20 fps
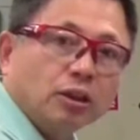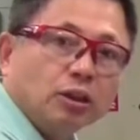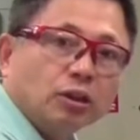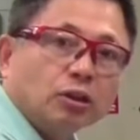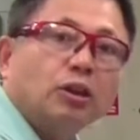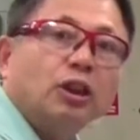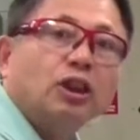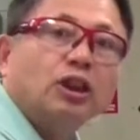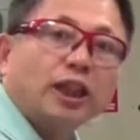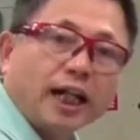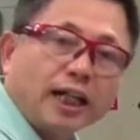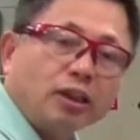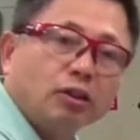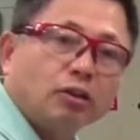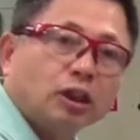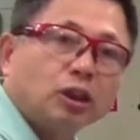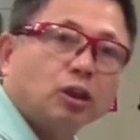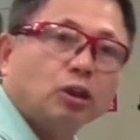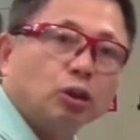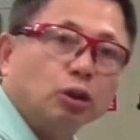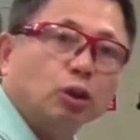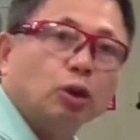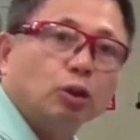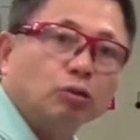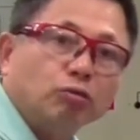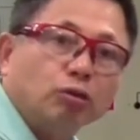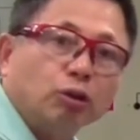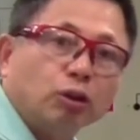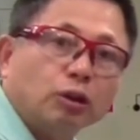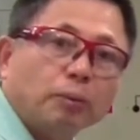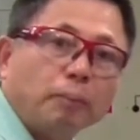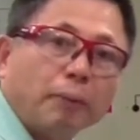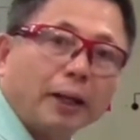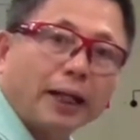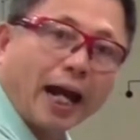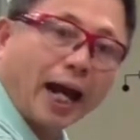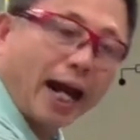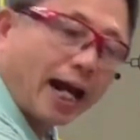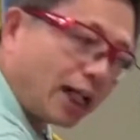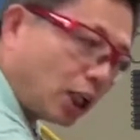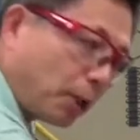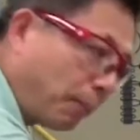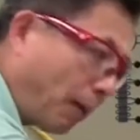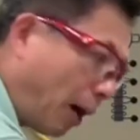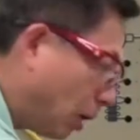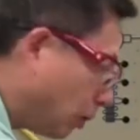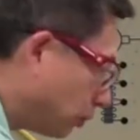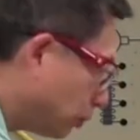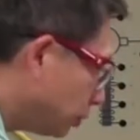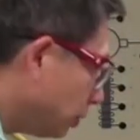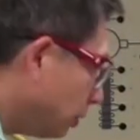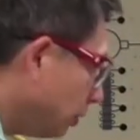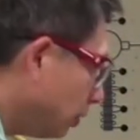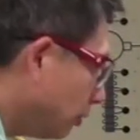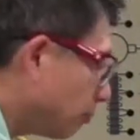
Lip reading: So the generator is going to convert the mechanical power